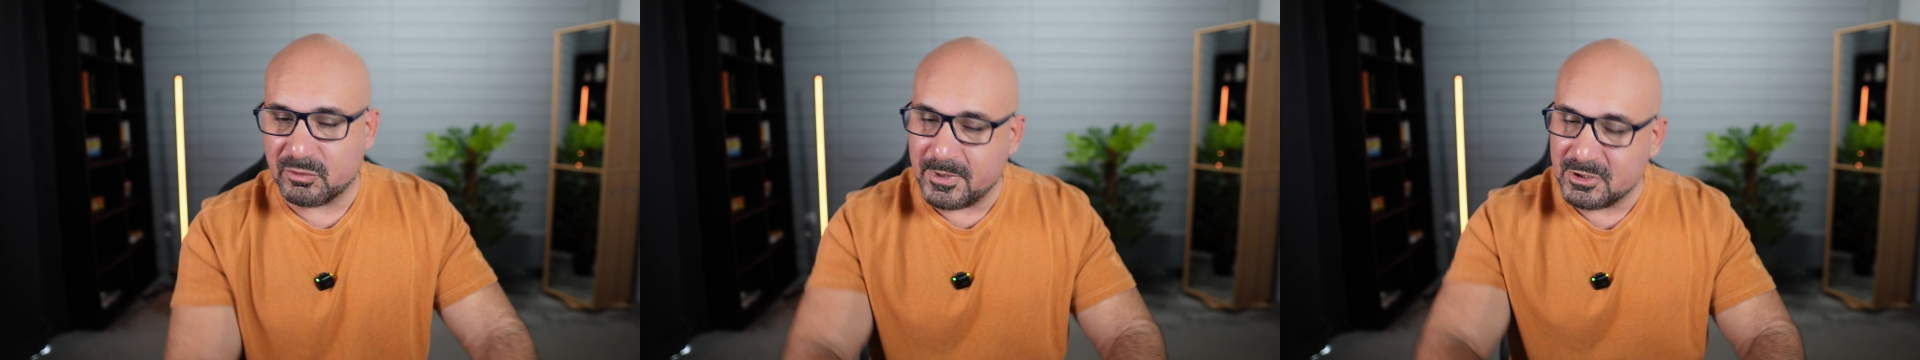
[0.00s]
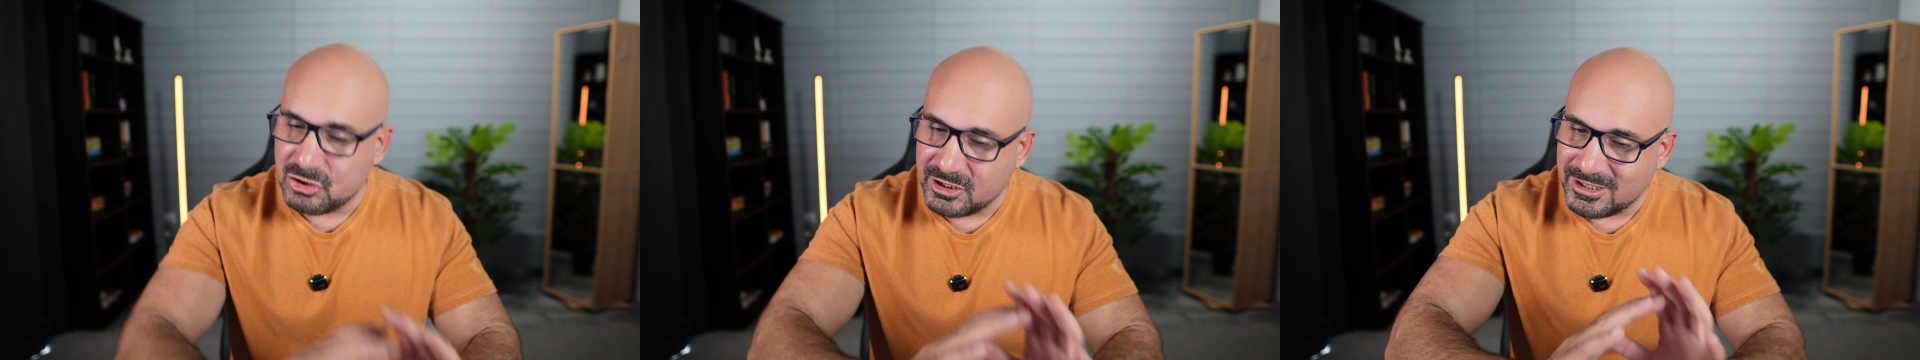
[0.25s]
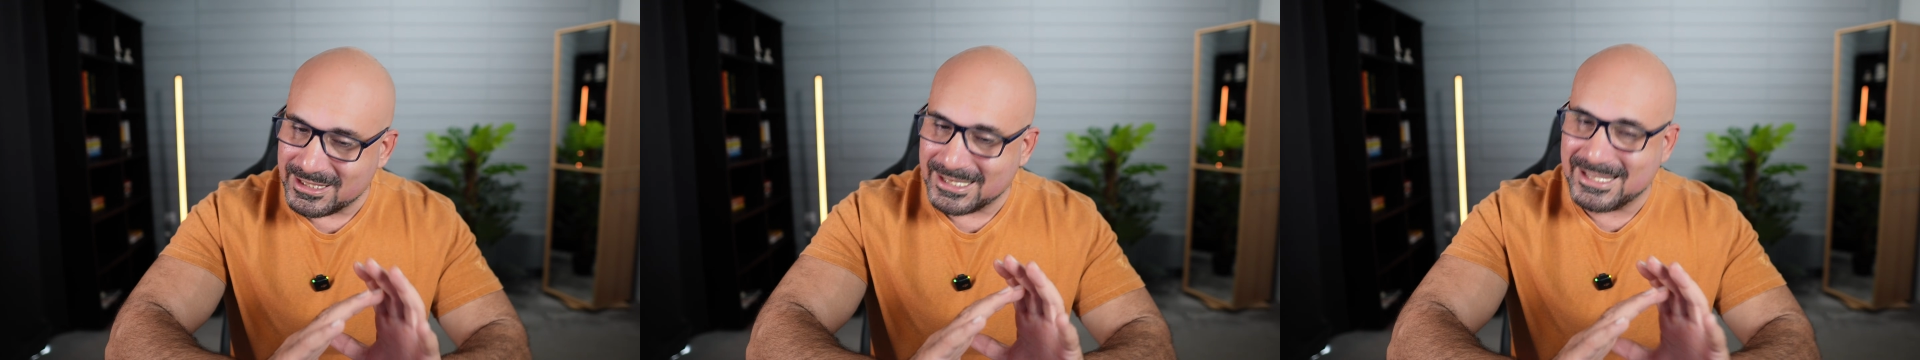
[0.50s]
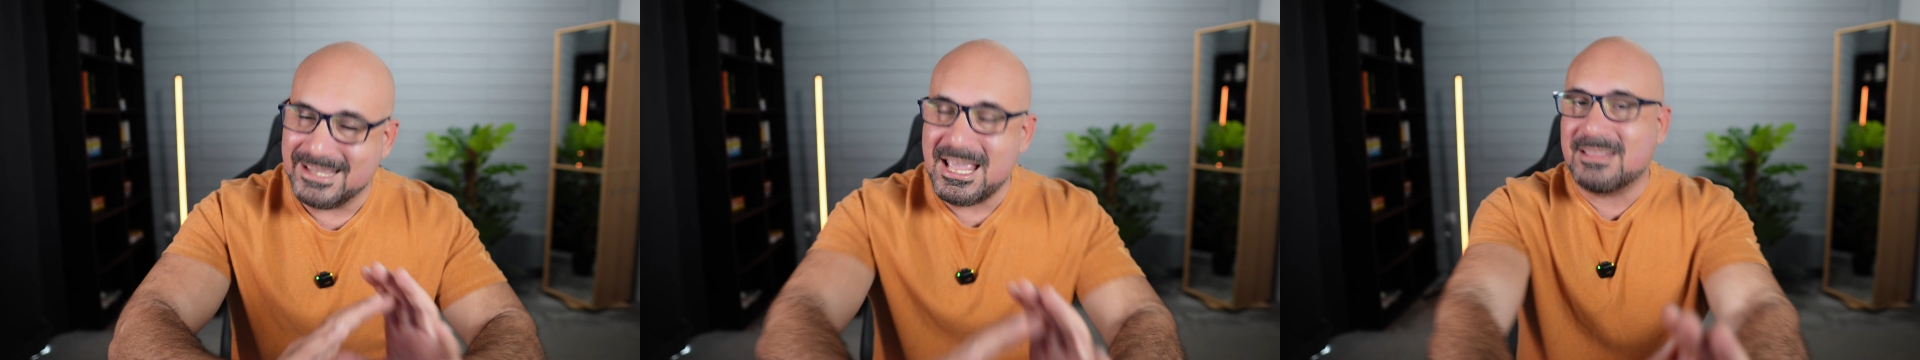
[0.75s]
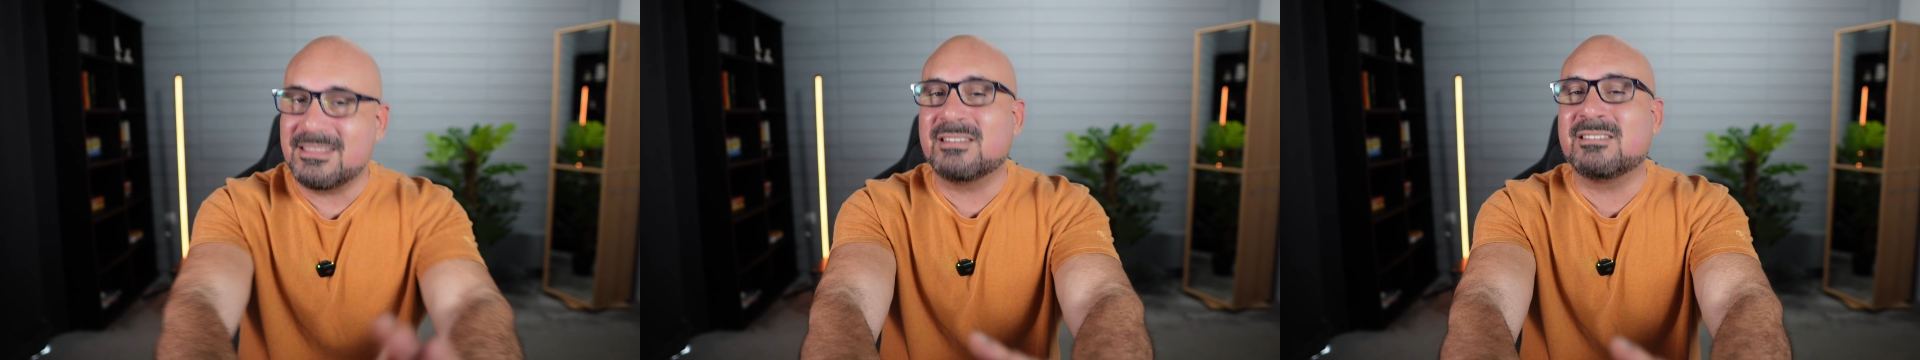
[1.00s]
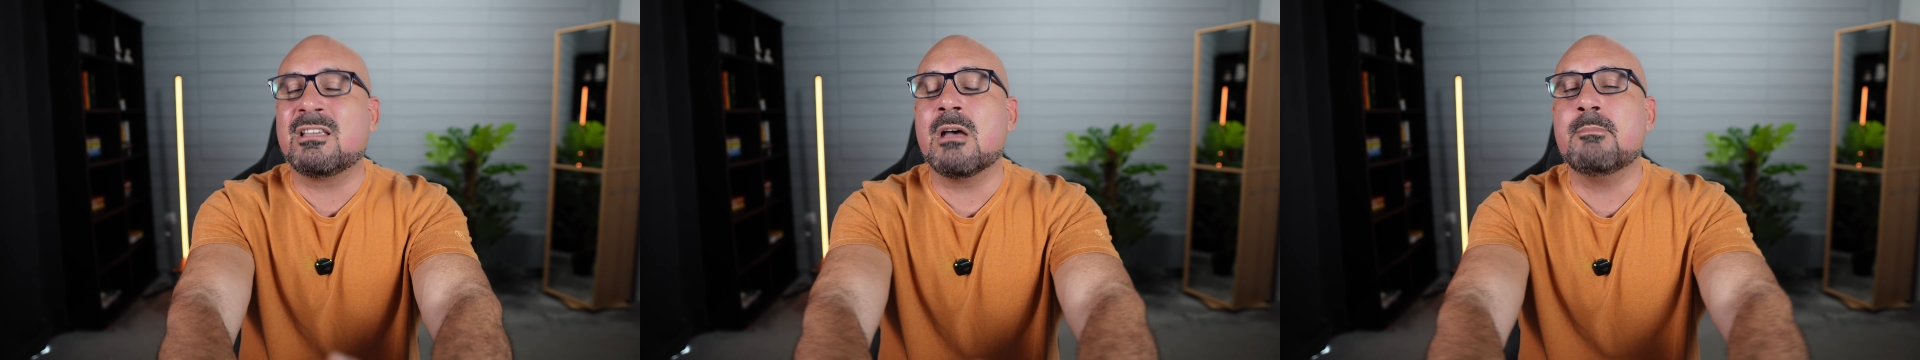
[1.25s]
but you're gonna get this
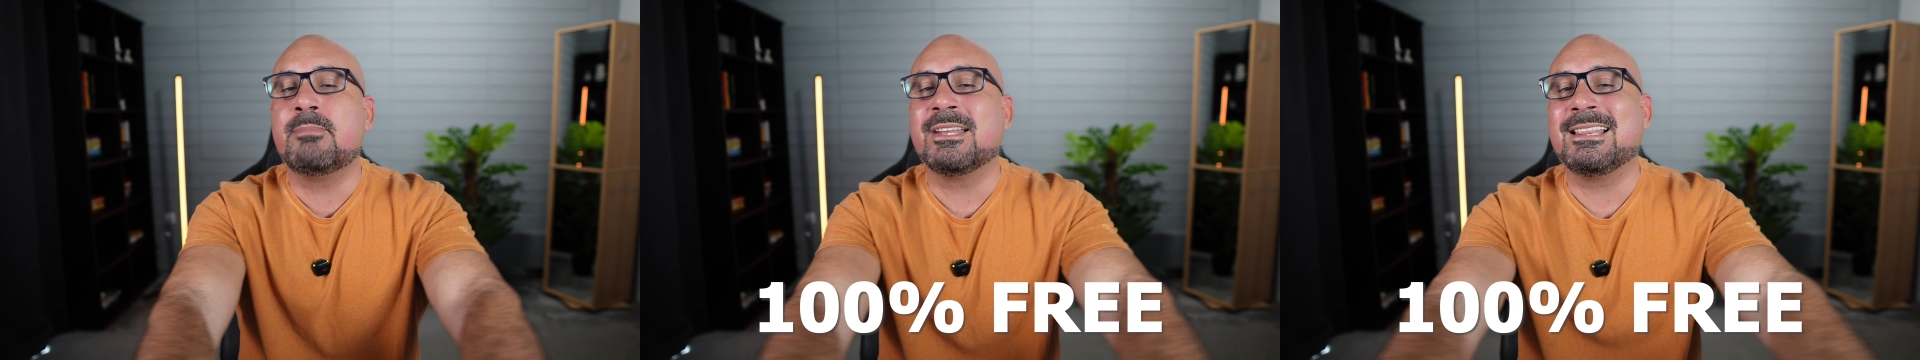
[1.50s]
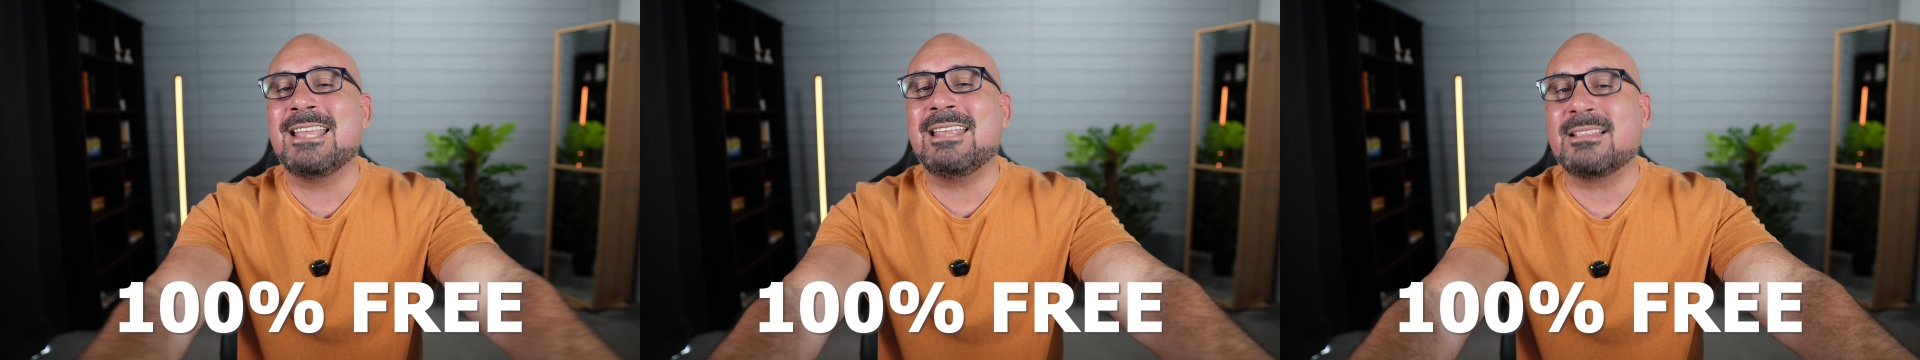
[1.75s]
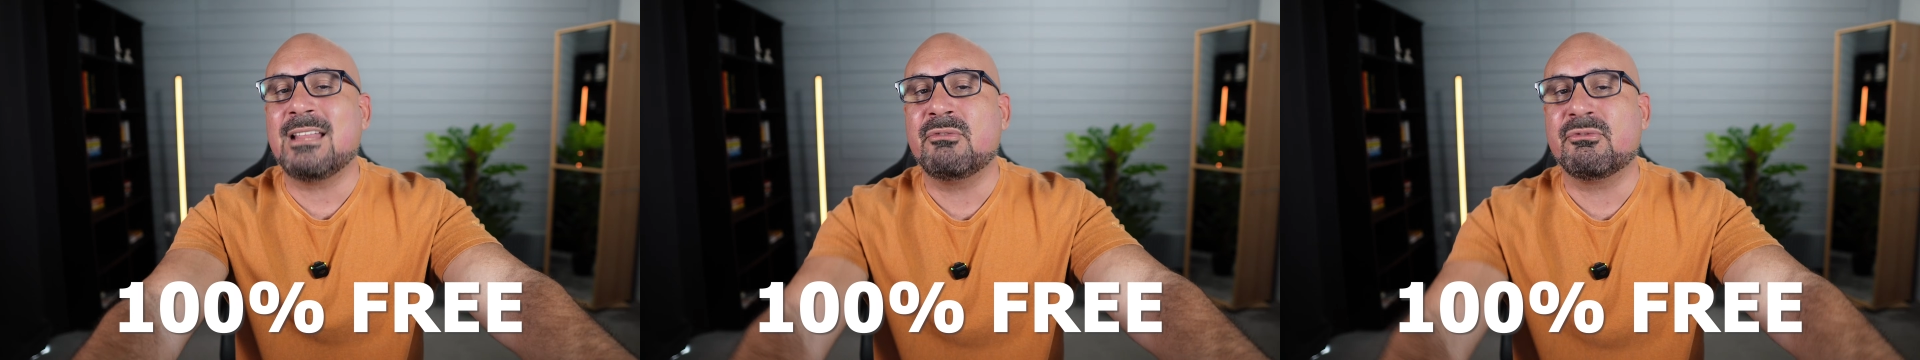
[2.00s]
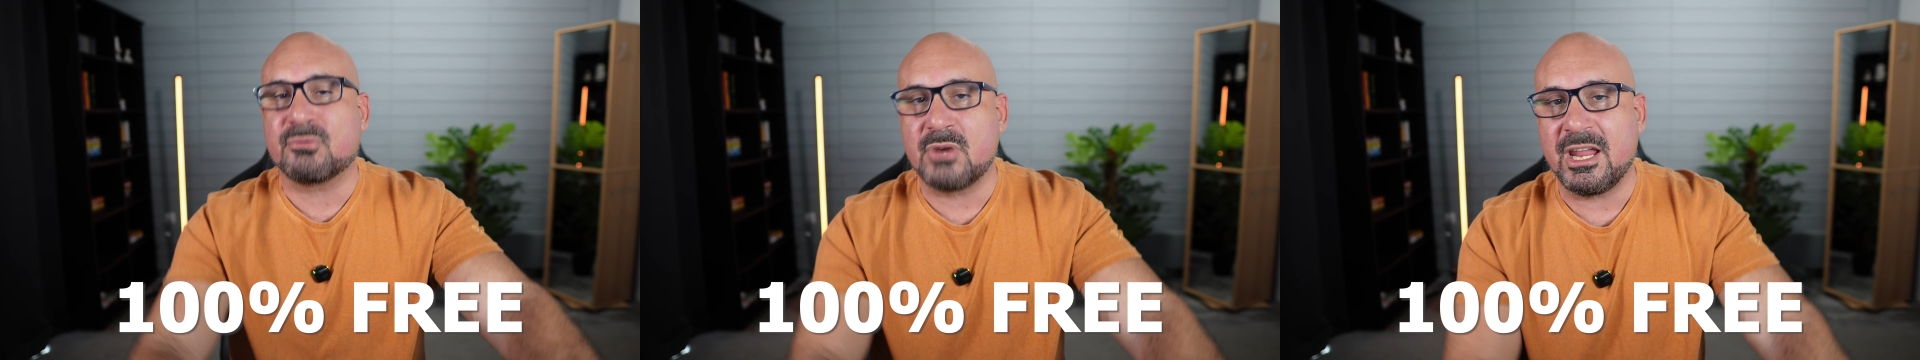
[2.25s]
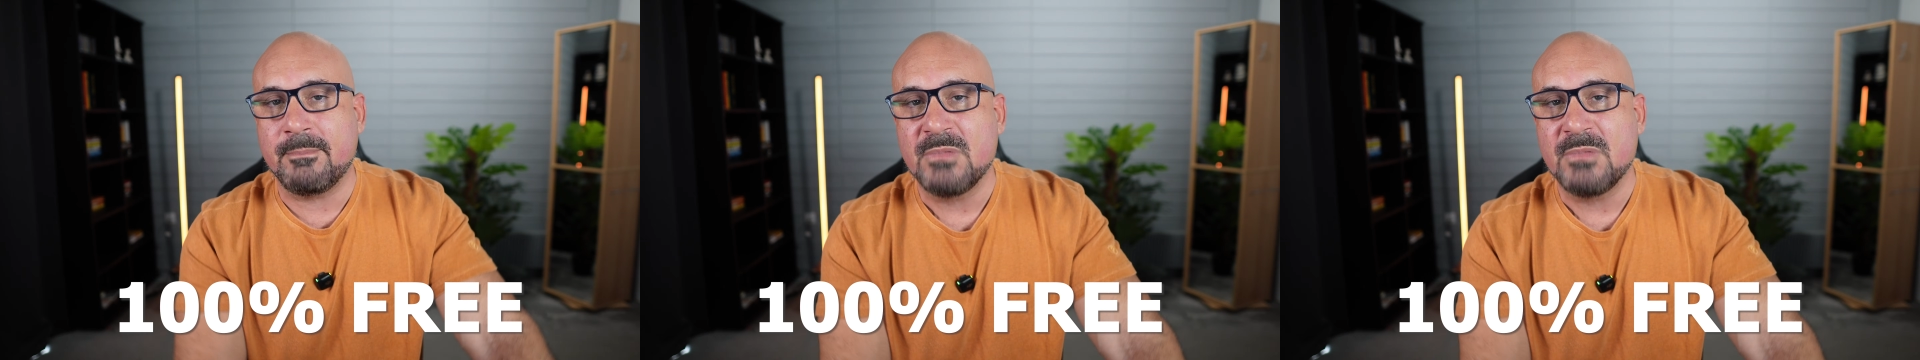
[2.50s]
completely free